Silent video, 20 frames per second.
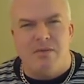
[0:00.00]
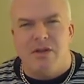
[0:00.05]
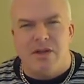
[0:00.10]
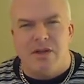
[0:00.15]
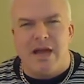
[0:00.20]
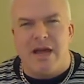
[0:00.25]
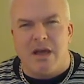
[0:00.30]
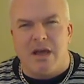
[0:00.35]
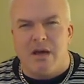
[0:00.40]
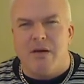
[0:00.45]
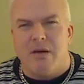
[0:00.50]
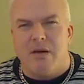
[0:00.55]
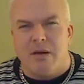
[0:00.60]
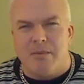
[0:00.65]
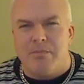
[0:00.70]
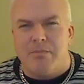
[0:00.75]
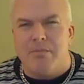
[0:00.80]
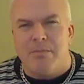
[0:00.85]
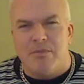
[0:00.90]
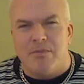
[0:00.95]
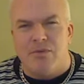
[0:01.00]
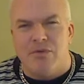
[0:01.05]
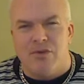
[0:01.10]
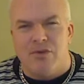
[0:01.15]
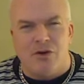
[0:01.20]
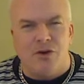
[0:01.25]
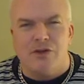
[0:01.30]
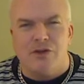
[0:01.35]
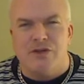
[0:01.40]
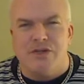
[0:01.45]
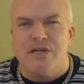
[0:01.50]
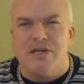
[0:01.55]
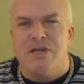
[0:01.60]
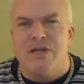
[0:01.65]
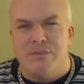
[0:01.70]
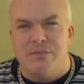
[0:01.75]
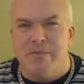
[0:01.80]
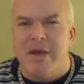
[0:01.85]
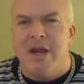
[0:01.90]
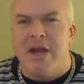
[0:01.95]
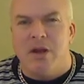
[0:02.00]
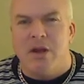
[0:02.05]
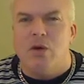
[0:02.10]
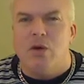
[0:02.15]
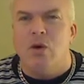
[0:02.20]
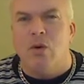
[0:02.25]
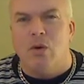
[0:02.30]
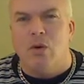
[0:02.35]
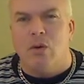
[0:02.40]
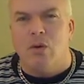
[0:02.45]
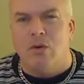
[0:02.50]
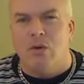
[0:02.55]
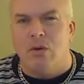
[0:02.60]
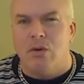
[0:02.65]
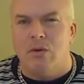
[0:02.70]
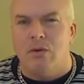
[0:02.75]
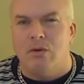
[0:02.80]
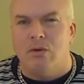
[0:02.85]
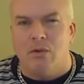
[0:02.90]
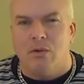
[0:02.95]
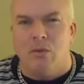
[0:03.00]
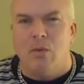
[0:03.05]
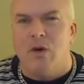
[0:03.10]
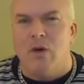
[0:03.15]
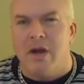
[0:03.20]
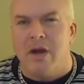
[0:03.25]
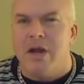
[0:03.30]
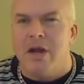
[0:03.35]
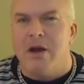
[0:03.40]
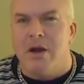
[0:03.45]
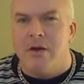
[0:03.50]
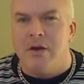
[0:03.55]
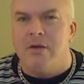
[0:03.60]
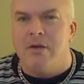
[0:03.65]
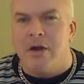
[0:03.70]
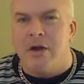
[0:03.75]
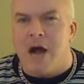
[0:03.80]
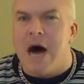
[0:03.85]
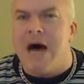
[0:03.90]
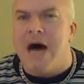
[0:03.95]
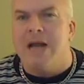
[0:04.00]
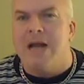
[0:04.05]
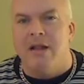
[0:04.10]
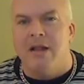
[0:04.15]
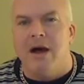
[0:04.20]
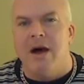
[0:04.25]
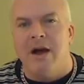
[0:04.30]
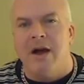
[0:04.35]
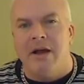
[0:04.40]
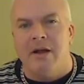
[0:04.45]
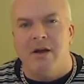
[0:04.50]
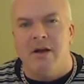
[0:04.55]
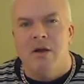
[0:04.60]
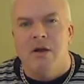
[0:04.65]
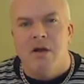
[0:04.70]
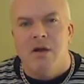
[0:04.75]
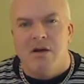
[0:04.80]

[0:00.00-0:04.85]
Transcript: like a, a nurses medical 1-800 hotline